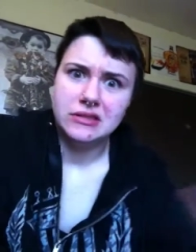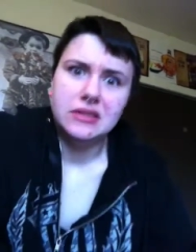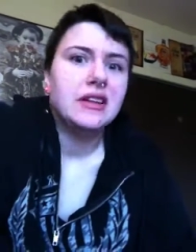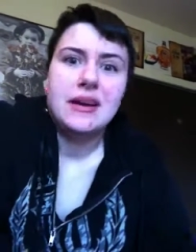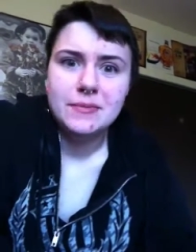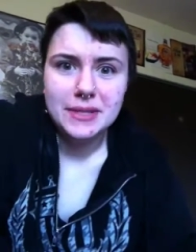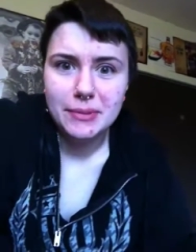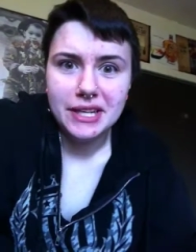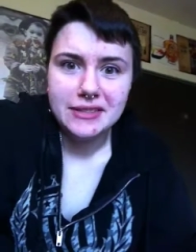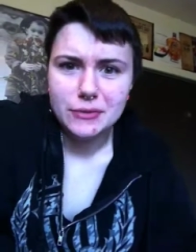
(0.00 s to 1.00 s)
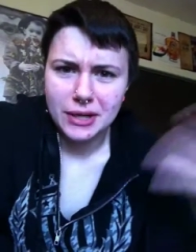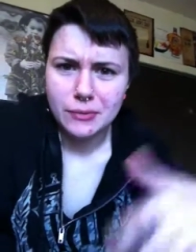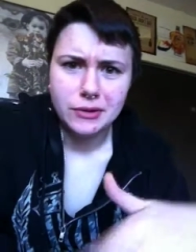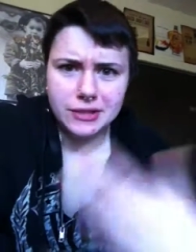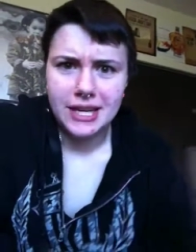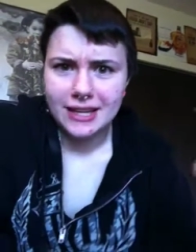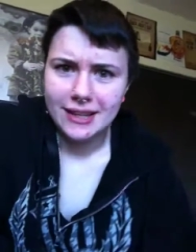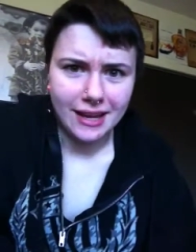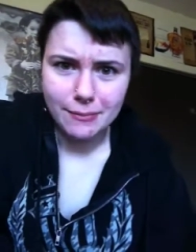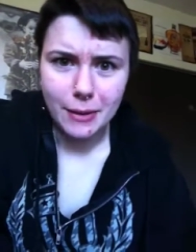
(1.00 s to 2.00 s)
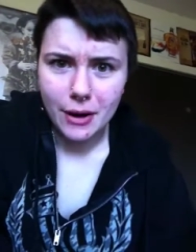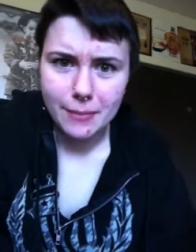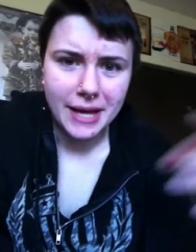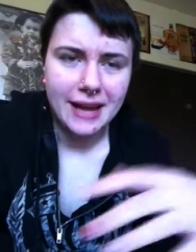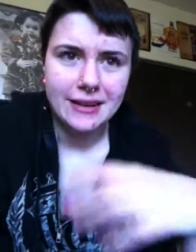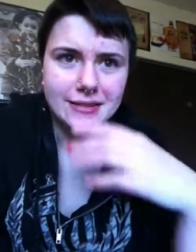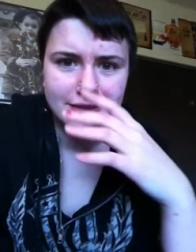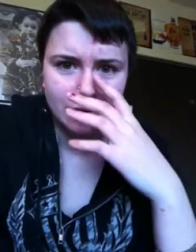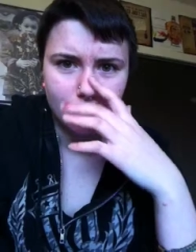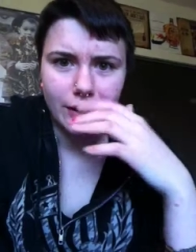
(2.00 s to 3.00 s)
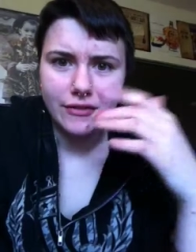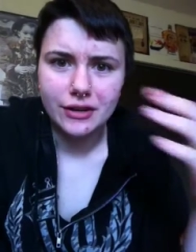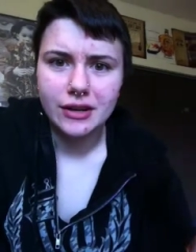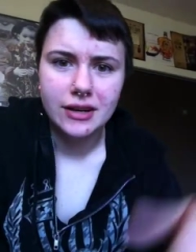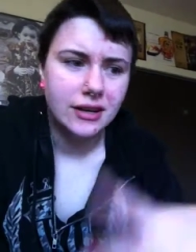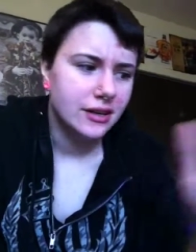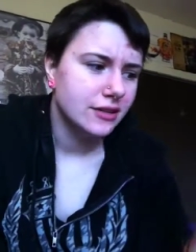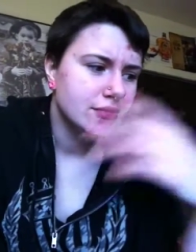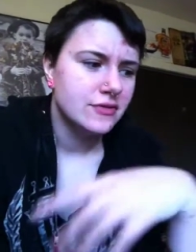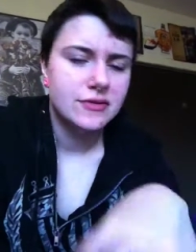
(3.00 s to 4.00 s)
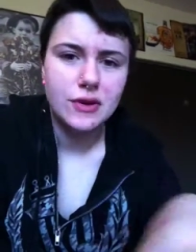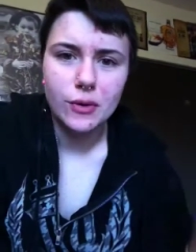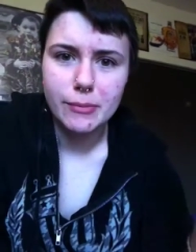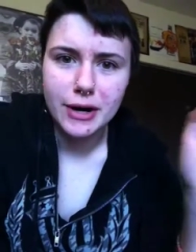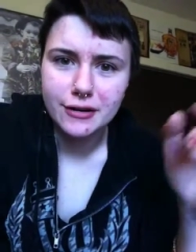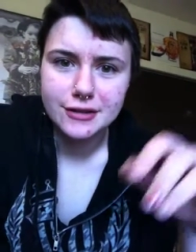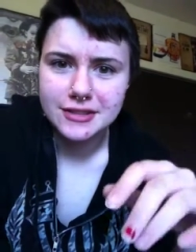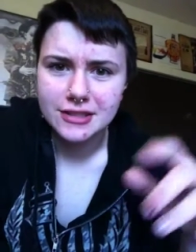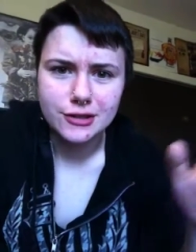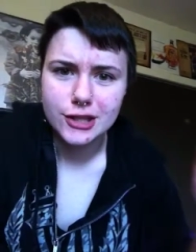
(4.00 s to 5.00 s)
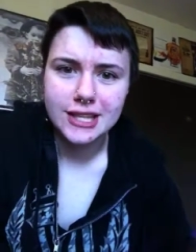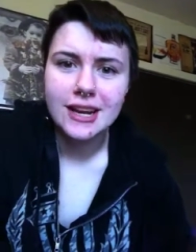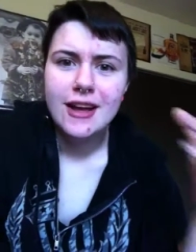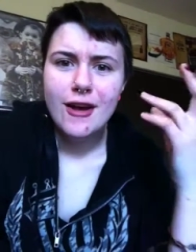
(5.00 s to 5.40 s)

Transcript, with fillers: to the empty place right where you take in like pop cans and whatever your soda bottles and shit,